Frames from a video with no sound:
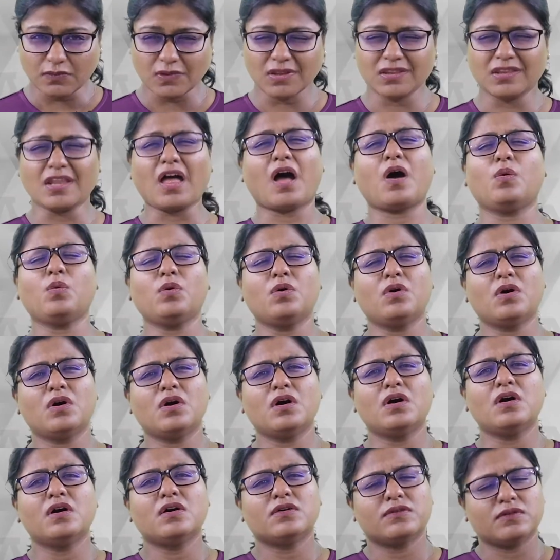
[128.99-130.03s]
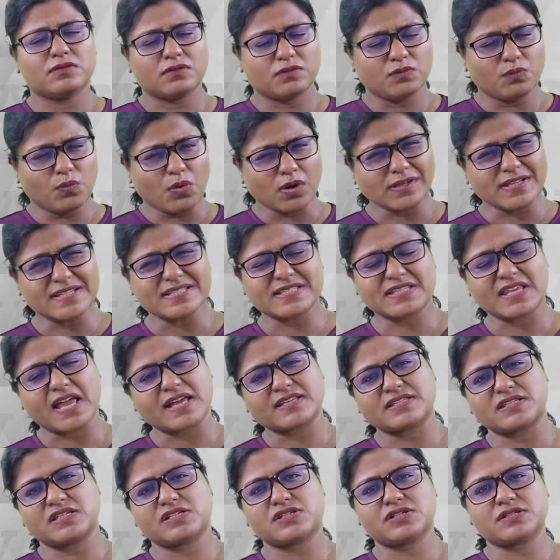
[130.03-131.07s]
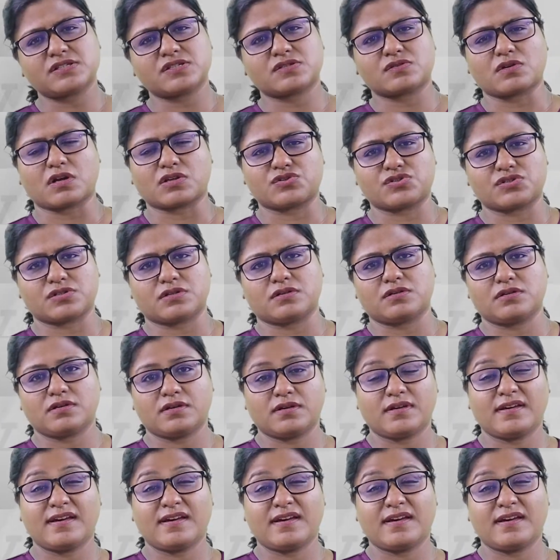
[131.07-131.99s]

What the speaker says: Now, what is taxation structure?